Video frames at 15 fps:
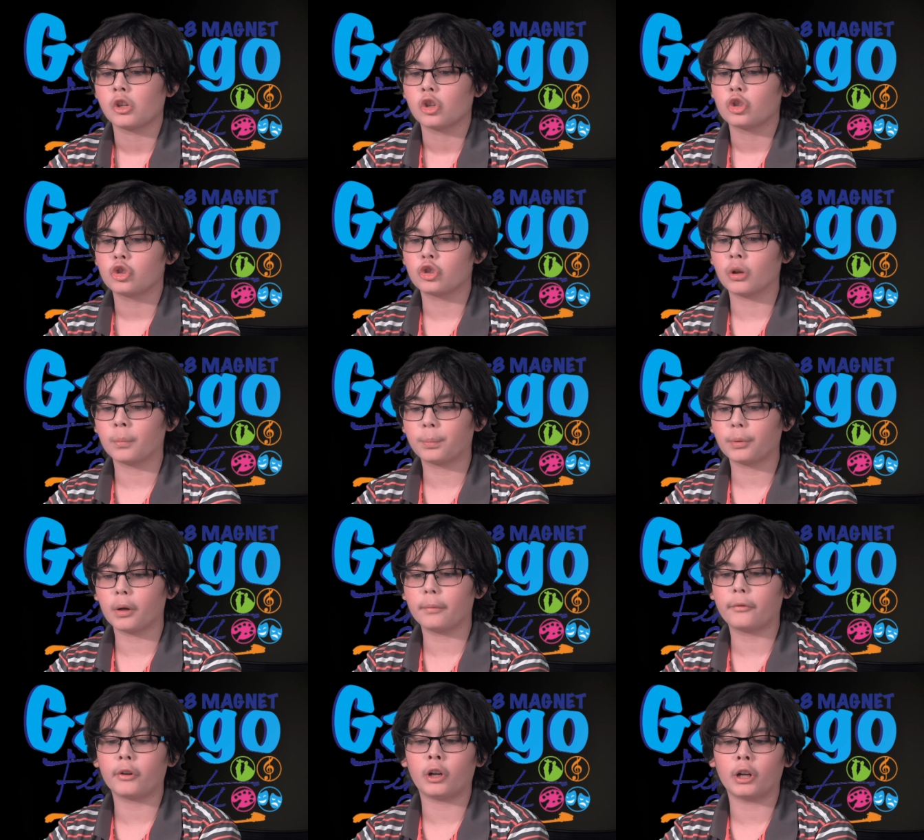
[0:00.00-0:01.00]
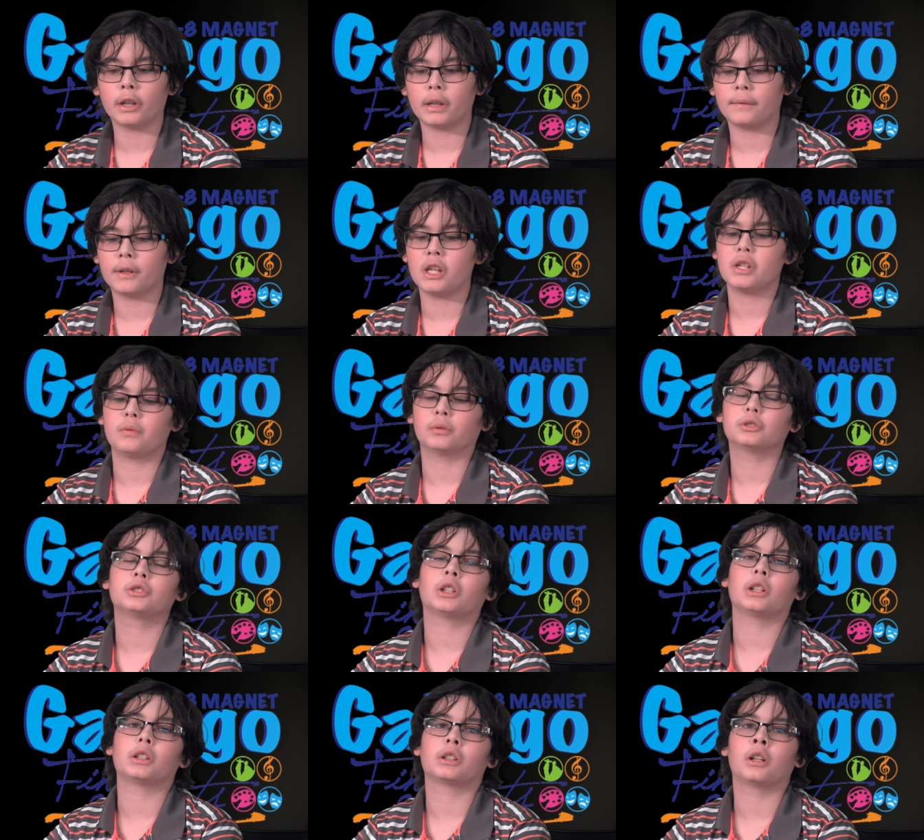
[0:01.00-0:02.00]
Jump Rope for Heart events will
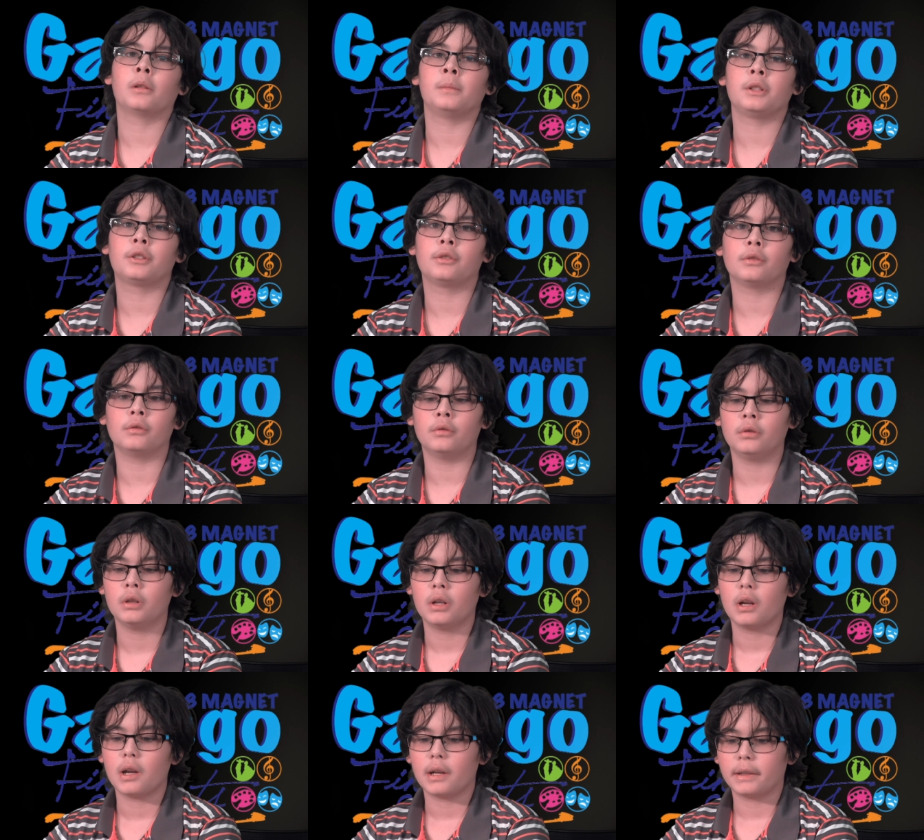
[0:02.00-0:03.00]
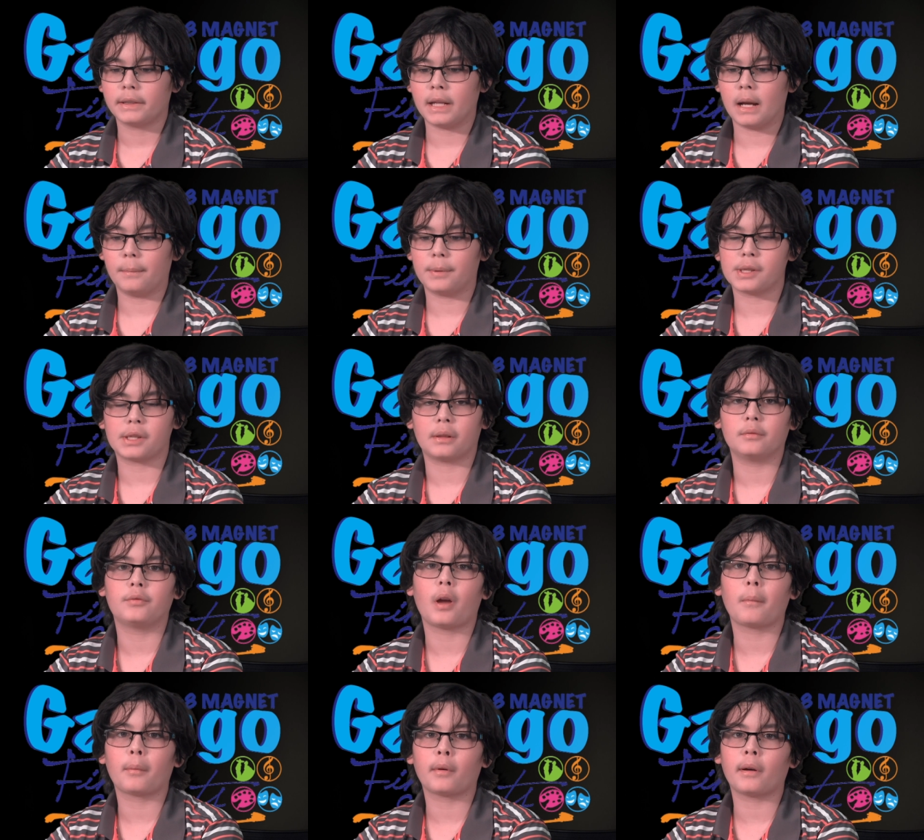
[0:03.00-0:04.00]
start coming to campus on
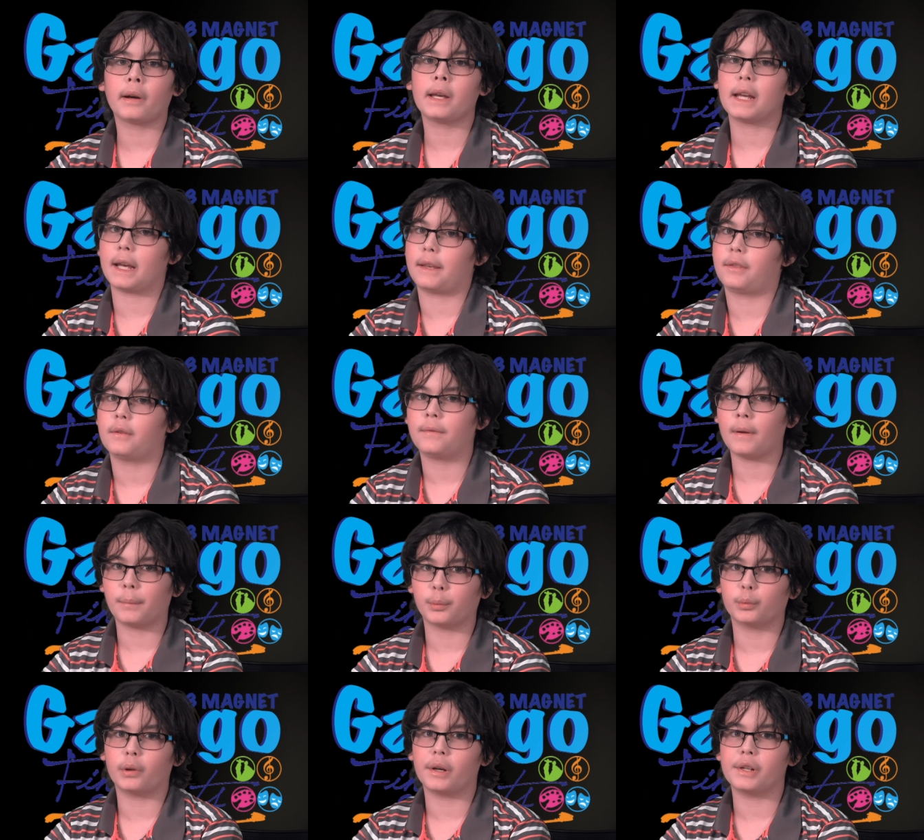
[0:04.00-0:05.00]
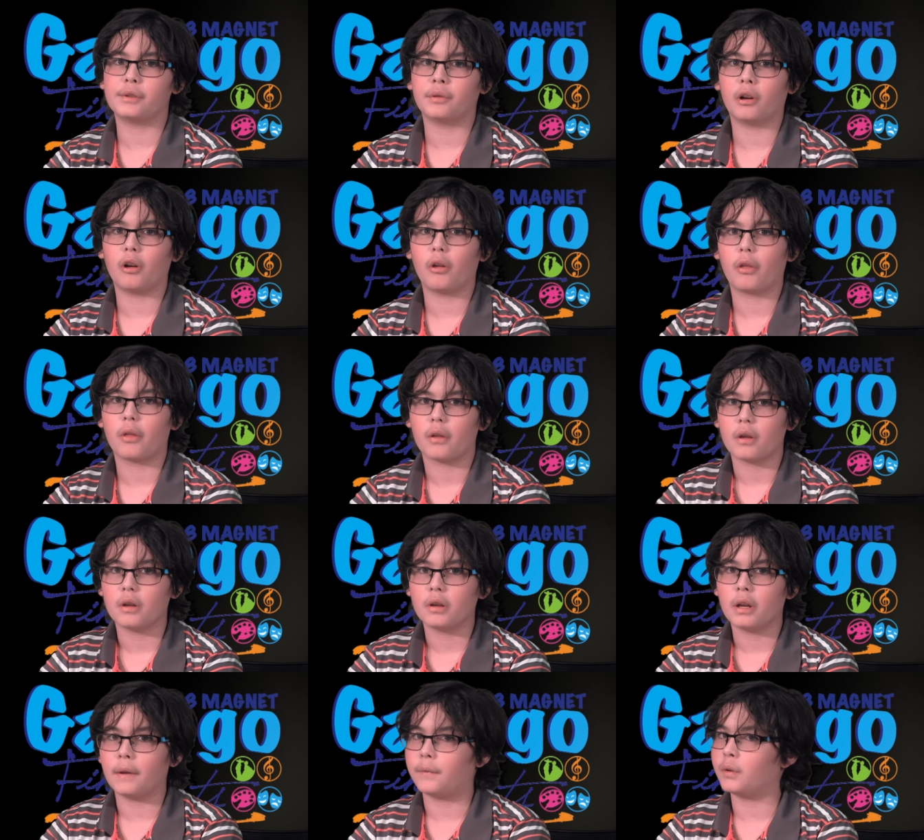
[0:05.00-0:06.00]
February 8th to February 12th.
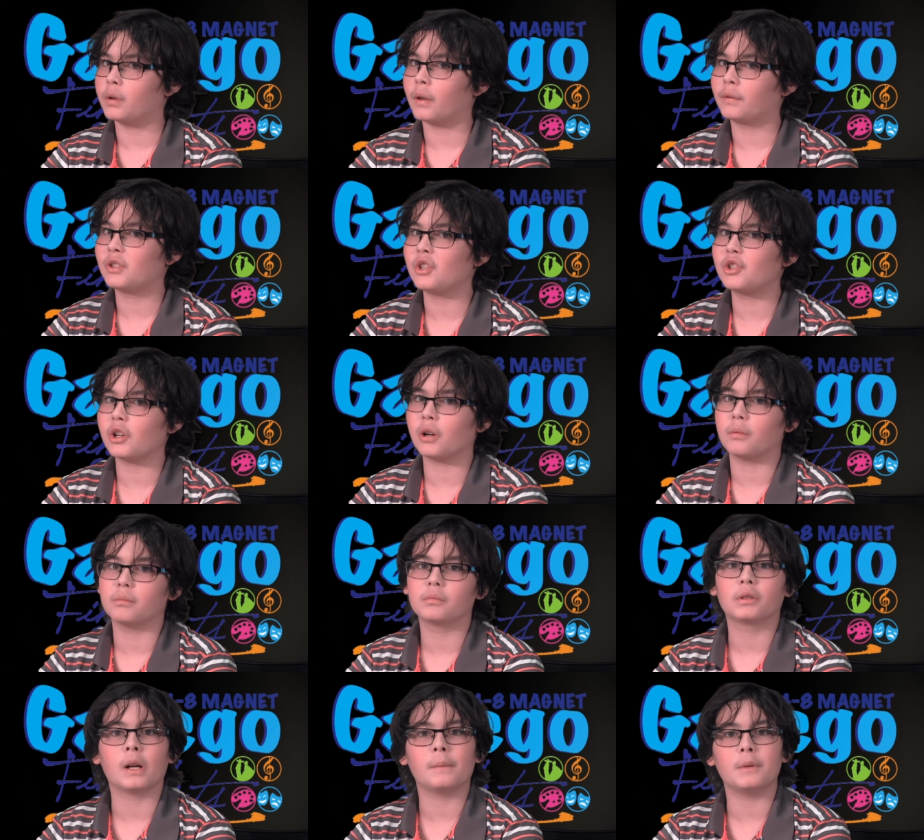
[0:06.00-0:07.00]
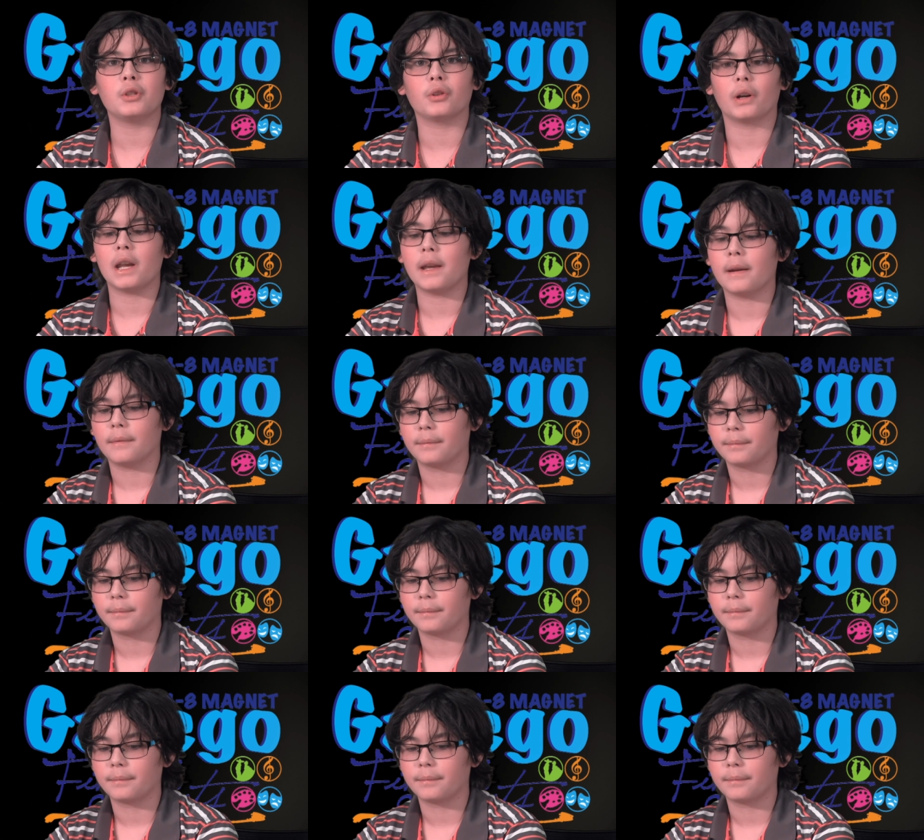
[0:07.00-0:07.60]
If you love to jump, come and join.